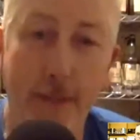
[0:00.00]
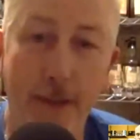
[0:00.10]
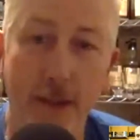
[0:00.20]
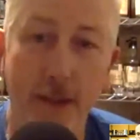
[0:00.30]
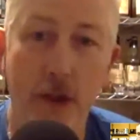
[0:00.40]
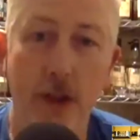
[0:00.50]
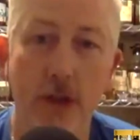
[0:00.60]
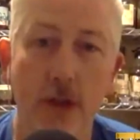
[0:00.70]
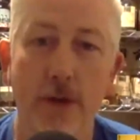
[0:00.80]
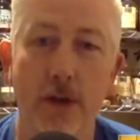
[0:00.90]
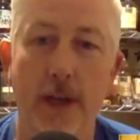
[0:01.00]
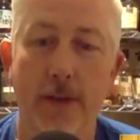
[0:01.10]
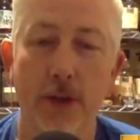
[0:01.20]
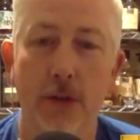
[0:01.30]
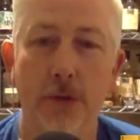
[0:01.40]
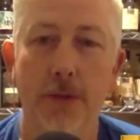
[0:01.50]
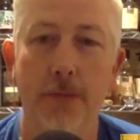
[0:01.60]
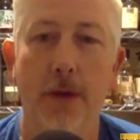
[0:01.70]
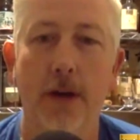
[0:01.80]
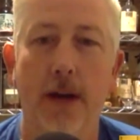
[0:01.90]
because just over your left shoulder,
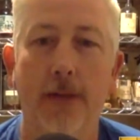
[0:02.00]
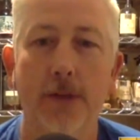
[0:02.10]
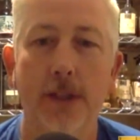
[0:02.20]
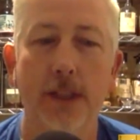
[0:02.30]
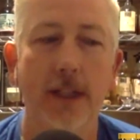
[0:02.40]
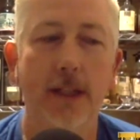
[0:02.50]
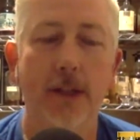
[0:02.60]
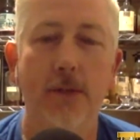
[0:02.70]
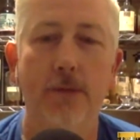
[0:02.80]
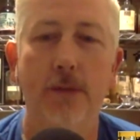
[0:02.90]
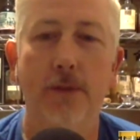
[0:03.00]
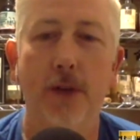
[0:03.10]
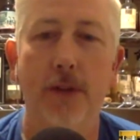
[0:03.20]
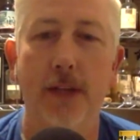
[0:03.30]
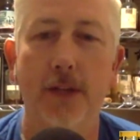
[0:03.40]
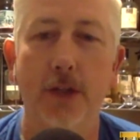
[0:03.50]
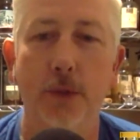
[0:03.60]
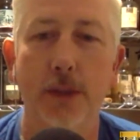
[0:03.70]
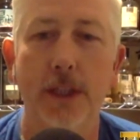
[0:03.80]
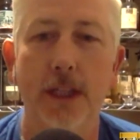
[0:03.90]
Bart, I've seen that you've got the English
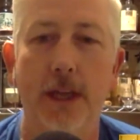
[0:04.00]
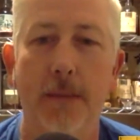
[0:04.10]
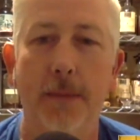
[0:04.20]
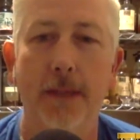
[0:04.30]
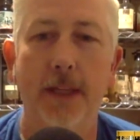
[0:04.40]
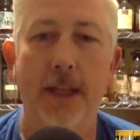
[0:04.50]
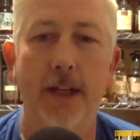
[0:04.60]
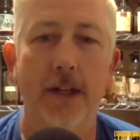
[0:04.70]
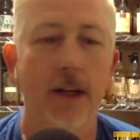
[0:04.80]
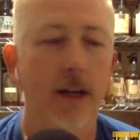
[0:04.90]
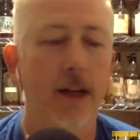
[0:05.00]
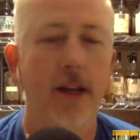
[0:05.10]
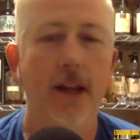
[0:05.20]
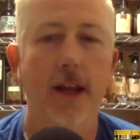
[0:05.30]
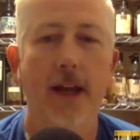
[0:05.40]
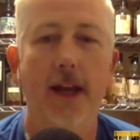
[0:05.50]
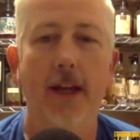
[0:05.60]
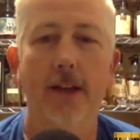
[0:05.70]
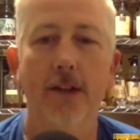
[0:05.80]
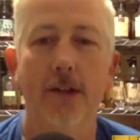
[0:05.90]
Whisky Company there.
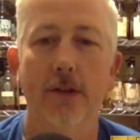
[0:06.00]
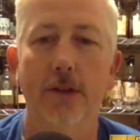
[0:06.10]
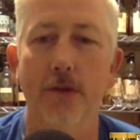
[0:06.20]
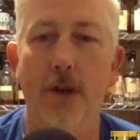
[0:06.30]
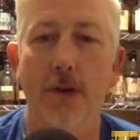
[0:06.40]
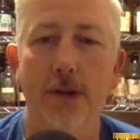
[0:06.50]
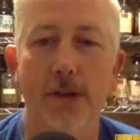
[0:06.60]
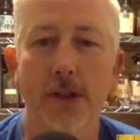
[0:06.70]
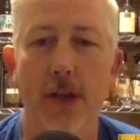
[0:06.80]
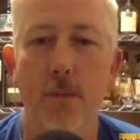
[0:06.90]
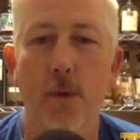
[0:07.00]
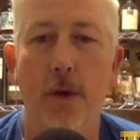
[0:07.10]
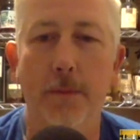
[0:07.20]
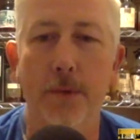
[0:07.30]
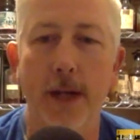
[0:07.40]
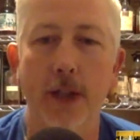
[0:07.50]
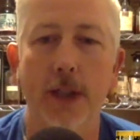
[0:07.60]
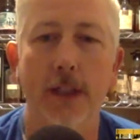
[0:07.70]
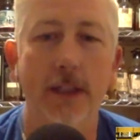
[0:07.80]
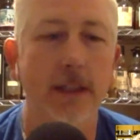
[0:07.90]
You're also somewhat
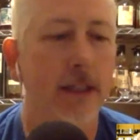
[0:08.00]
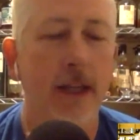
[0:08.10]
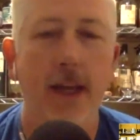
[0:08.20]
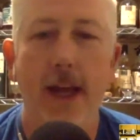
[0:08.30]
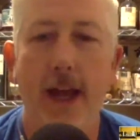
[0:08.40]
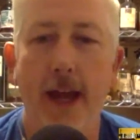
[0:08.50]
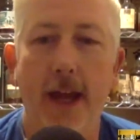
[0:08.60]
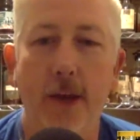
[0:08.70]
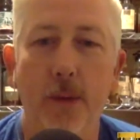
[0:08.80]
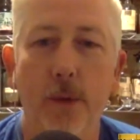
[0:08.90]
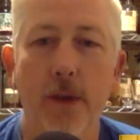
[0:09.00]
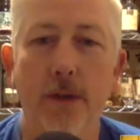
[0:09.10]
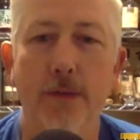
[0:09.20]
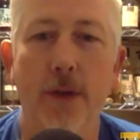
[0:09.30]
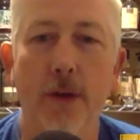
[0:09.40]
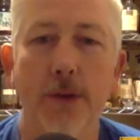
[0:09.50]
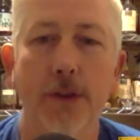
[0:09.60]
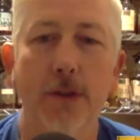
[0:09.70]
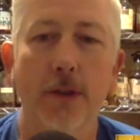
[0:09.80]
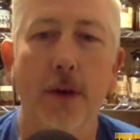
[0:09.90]
prescient, where you've
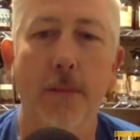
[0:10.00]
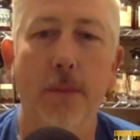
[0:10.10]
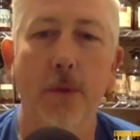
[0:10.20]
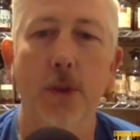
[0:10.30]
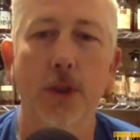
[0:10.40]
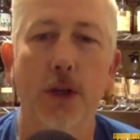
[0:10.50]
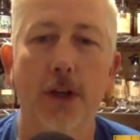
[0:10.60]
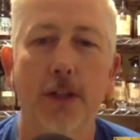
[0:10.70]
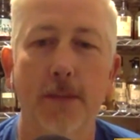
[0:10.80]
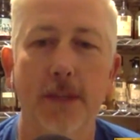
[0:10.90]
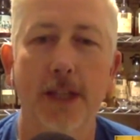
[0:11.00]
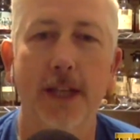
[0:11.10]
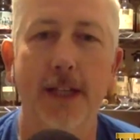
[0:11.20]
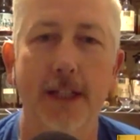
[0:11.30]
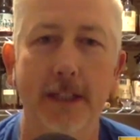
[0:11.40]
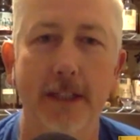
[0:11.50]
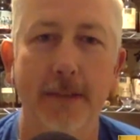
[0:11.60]
also got Port Charlotte beside it.